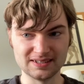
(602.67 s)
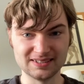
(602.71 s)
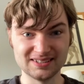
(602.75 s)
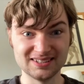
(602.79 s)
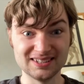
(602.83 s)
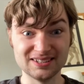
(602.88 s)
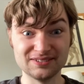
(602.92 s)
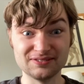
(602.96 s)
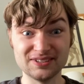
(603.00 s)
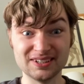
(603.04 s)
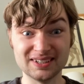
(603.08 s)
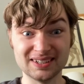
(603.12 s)

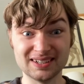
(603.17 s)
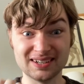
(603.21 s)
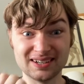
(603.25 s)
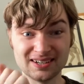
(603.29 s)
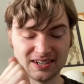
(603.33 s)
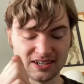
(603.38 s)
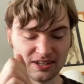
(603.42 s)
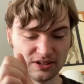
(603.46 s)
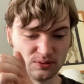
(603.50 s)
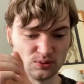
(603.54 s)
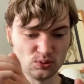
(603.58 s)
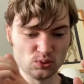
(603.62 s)
giving it
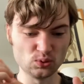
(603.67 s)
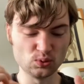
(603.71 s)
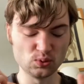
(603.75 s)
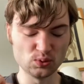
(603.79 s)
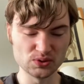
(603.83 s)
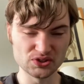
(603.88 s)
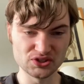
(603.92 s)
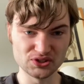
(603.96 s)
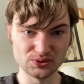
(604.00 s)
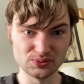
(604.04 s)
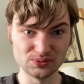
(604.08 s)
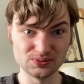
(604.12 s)
her all
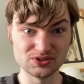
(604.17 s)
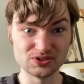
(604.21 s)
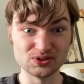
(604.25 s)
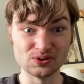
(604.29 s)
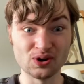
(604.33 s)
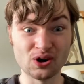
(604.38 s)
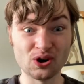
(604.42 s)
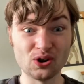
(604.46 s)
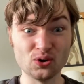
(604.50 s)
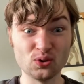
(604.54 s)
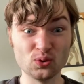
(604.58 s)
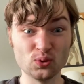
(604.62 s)
to
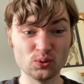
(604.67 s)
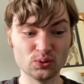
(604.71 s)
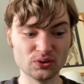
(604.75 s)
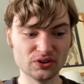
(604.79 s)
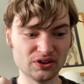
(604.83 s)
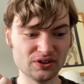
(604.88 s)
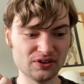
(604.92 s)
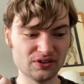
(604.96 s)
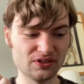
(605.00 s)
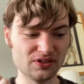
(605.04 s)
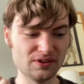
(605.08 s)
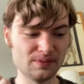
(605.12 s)
hold
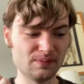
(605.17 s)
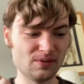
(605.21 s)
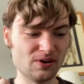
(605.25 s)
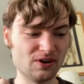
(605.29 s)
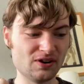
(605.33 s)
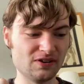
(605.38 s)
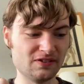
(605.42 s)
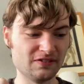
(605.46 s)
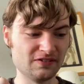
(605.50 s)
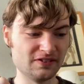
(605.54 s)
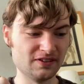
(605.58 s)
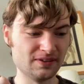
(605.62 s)
them
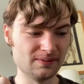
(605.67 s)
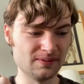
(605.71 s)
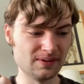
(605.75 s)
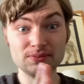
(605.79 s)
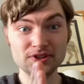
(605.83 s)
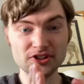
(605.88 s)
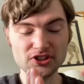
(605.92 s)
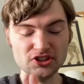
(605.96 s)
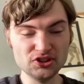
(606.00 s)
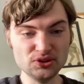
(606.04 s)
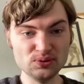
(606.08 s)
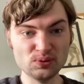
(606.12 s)
off.
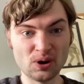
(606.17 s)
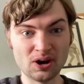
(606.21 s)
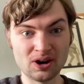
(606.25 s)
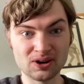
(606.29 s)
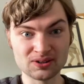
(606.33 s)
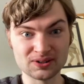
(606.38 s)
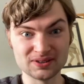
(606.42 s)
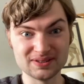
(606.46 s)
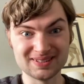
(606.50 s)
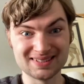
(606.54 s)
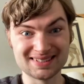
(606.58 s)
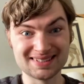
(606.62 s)
You are
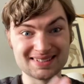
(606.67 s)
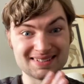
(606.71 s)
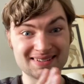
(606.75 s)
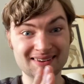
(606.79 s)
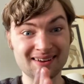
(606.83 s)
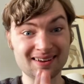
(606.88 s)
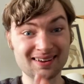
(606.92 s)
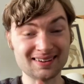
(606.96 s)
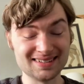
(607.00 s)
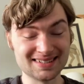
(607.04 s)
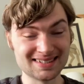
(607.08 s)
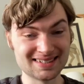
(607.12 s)

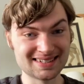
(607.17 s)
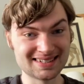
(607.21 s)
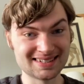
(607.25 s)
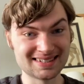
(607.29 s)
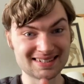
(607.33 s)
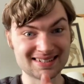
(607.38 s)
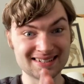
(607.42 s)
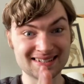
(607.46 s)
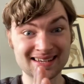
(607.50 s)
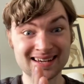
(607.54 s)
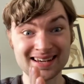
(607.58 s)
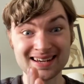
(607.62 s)
concerned
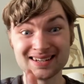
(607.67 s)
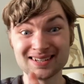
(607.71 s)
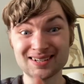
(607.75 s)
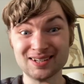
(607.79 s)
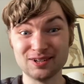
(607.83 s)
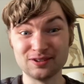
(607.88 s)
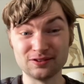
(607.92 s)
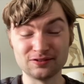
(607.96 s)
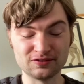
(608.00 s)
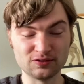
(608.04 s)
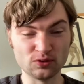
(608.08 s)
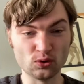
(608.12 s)
sick
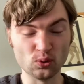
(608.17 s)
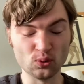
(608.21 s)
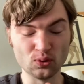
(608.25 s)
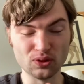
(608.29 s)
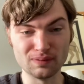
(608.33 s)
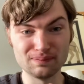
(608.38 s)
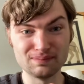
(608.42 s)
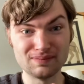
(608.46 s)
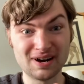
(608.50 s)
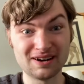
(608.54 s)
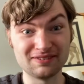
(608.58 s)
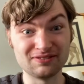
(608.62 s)
for the
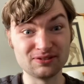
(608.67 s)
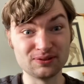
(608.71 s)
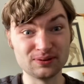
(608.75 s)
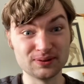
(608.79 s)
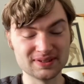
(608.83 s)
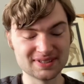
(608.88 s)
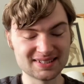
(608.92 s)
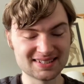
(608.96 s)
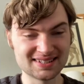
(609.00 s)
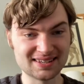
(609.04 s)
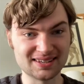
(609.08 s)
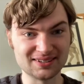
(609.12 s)
mother and
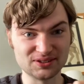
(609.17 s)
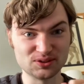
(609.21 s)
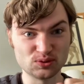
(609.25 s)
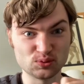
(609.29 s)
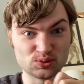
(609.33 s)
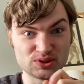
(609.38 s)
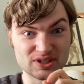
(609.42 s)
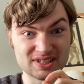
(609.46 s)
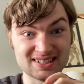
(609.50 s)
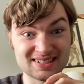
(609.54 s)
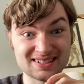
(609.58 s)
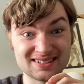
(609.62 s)
son. You're
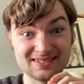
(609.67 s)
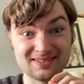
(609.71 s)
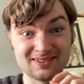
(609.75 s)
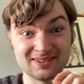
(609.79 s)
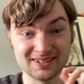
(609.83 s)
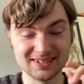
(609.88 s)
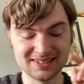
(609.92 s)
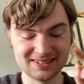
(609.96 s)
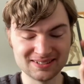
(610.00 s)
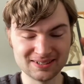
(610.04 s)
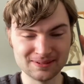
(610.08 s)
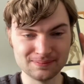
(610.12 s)
just
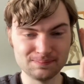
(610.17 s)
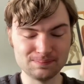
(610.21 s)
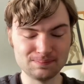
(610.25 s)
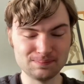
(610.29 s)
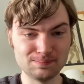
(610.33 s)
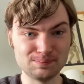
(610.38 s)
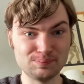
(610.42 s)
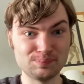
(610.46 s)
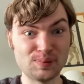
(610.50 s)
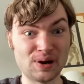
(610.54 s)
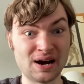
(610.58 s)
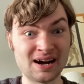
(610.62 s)
like
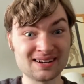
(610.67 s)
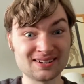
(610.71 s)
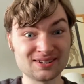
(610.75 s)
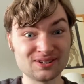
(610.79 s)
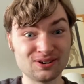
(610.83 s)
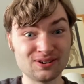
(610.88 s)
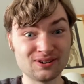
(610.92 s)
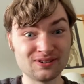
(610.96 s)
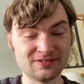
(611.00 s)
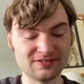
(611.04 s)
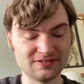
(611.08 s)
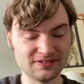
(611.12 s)
back
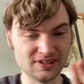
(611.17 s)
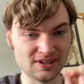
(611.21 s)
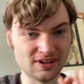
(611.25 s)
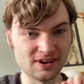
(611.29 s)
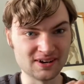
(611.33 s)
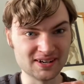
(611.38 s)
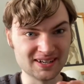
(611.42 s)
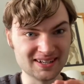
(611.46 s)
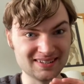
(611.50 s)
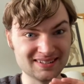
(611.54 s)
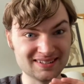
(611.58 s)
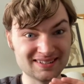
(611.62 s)
off,
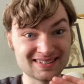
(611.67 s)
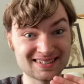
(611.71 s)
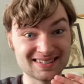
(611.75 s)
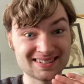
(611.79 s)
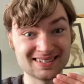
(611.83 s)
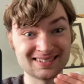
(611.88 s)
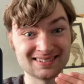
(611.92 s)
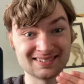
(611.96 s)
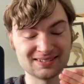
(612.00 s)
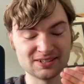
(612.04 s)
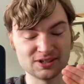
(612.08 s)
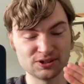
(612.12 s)
lions.
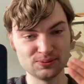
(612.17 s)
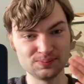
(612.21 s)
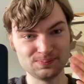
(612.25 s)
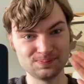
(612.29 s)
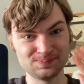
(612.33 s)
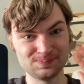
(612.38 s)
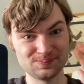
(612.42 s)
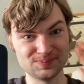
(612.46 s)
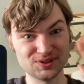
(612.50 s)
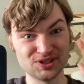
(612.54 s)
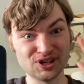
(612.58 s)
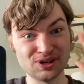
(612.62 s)
Go
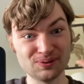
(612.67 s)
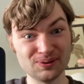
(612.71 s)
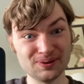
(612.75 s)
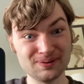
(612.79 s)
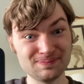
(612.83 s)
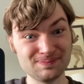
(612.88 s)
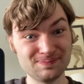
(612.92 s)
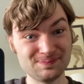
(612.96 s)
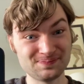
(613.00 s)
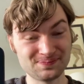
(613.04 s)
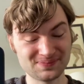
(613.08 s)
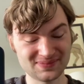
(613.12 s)
and
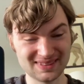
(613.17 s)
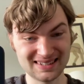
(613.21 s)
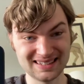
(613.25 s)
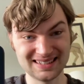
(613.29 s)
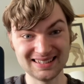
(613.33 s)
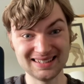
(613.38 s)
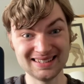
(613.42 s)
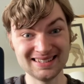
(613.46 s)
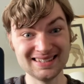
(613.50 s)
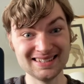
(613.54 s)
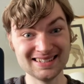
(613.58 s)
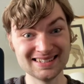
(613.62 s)

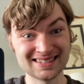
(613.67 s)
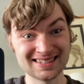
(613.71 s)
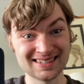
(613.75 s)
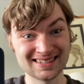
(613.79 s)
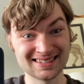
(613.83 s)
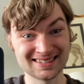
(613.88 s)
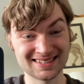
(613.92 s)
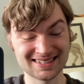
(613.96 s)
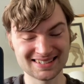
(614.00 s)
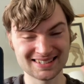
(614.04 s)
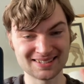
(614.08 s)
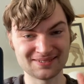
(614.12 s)
eat
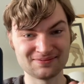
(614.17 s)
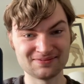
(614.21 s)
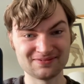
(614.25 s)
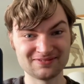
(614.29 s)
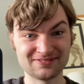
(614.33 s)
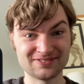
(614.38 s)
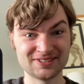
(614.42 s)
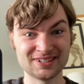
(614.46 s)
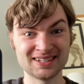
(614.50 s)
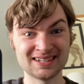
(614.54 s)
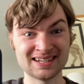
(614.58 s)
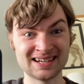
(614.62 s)

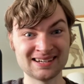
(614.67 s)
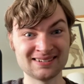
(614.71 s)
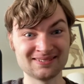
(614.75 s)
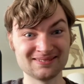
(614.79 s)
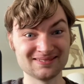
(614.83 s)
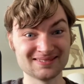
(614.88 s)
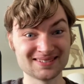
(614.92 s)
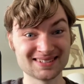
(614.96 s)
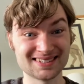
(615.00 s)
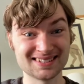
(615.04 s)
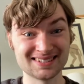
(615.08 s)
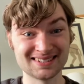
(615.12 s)
something
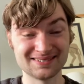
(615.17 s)
else.